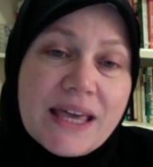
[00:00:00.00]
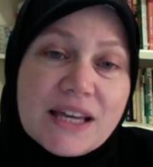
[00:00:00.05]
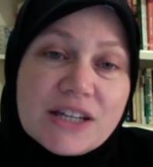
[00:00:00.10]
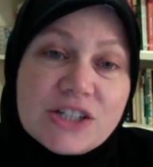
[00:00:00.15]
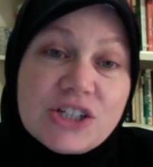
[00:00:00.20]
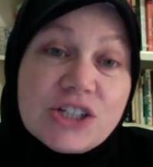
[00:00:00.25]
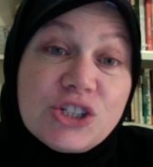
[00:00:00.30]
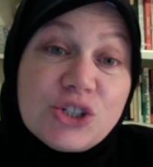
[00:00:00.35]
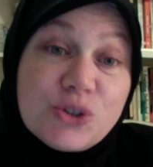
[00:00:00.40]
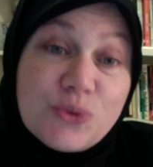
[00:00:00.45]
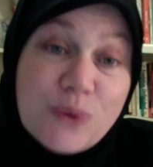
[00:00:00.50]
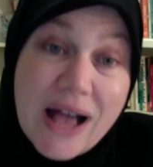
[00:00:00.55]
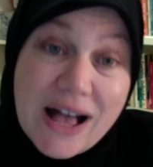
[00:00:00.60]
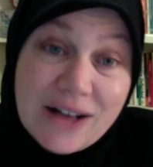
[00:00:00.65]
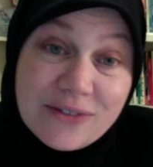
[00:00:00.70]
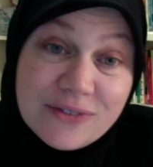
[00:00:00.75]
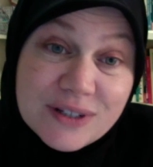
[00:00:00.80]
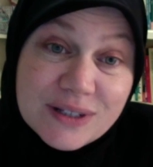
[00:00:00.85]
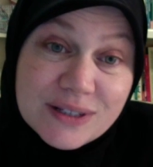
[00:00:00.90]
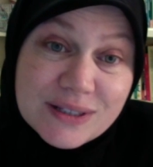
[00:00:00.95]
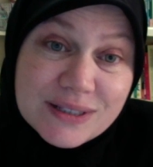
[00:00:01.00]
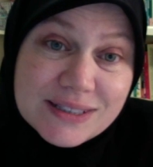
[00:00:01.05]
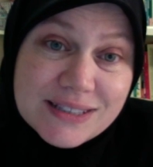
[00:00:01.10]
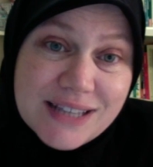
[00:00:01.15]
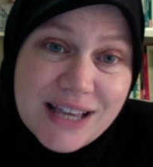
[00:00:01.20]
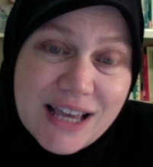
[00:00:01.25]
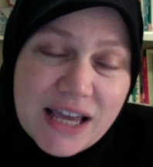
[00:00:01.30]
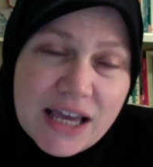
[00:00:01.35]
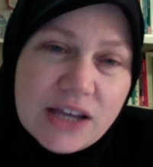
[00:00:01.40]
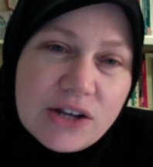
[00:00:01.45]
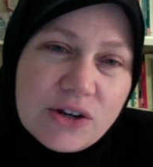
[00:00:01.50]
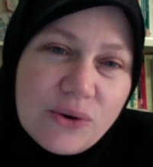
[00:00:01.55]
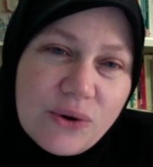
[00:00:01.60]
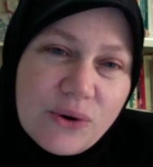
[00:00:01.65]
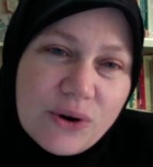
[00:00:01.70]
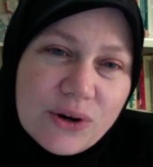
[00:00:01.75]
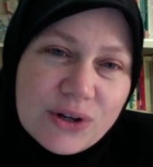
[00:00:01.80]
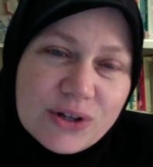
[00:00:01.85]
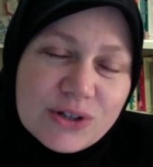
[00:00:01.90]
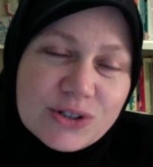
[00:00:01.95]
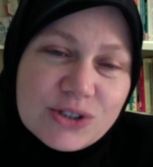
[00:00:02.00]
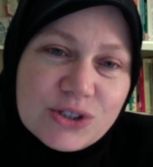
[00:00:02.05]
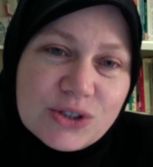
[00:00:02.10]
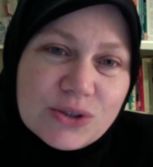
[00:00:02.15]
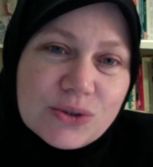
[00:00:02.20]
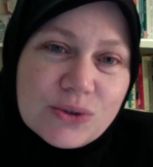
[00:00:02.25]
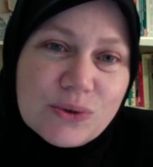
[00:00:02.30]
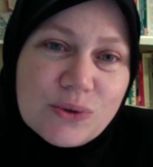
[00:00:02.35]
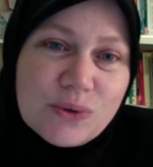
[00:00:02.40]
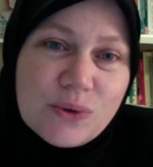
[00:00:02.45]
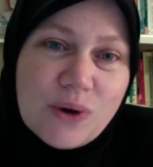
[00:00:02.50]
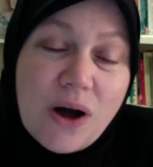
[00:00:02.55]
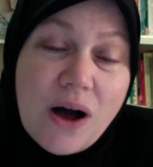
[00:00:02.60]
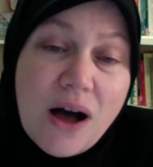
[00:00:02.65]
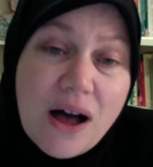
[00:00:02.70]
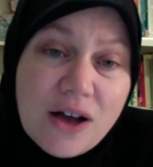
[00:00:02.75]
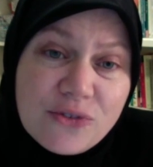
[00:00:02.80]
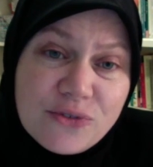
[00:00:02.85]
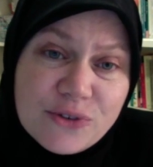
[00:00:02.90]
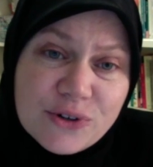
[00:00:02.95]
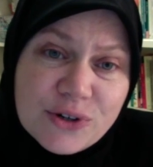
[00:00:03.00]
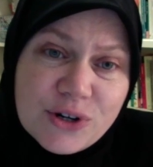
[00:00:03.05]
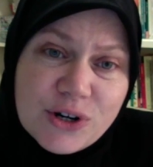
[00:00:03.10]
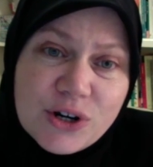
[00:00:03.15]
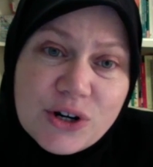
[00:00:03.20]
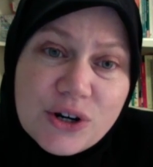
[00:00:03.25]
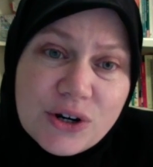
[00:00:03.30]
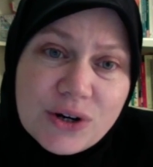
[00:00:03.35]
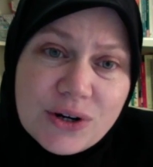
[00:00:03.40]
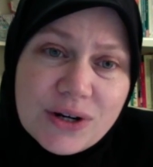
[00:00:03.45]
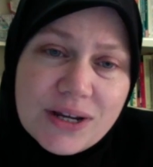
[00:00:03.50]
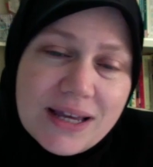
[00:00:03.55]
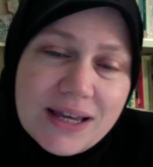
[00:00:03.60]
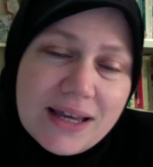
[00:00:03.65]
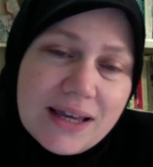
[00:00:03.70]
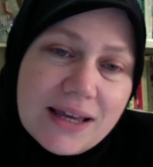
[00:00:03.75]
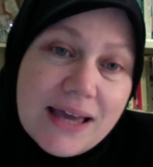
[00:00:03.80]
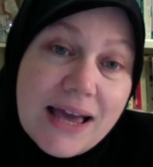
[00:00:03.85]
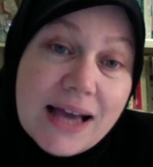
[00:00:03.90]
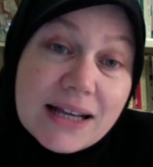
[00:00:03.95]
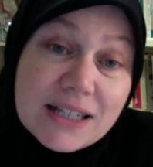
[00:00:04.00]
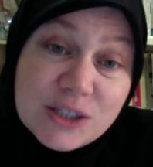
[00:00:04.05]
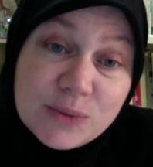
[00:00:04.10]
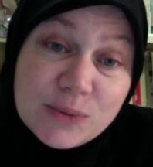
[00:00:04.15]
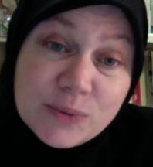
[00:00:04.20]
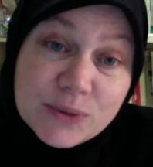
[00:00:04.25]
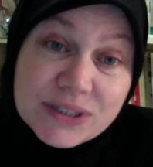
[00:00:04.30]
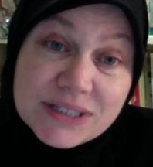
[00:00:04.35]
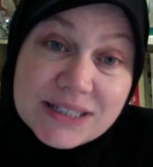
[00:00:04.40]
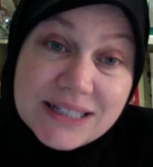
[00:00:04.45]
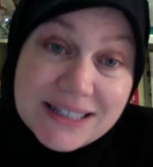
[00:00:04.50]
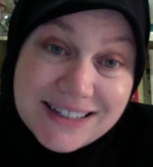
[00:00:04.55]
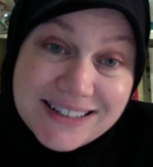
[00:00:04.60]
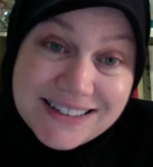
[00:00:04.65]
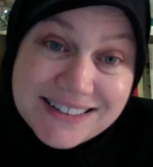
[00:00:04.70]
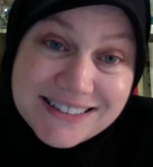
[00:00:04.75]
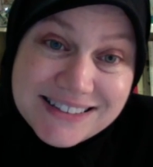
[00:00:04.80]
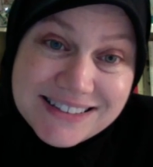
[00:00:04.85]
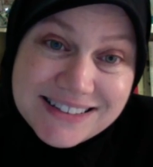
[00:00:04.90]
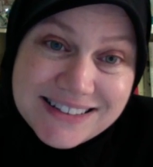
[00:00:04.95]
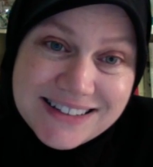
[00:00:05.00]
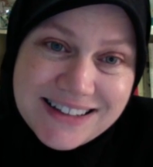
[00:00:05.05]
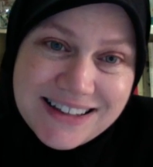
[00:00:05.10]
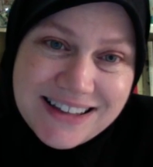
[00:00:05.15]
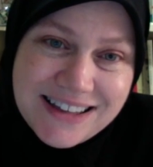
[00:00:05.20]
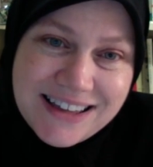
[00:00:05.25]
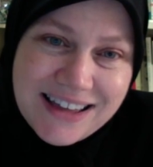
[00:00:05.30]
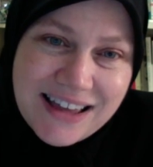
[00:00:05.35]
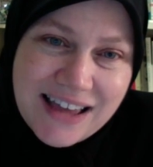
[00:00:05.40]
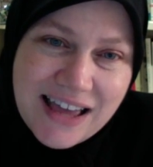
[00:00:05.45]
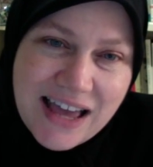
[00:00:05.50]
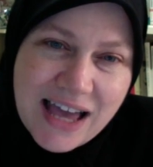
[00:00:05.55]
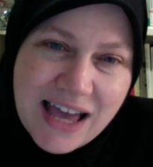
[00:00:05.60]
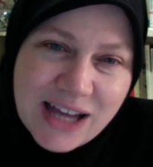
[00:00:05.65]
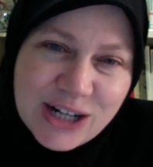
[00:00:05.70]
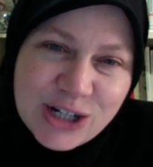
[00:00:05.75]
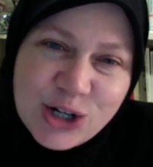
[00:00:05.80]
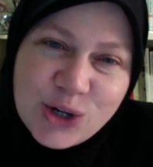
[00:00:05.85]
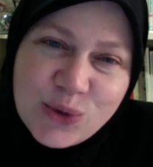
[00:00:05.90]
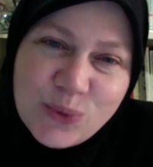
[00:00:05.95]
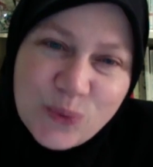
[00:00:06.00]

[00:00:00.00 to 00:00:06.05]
She travels in order to offer her expertise and her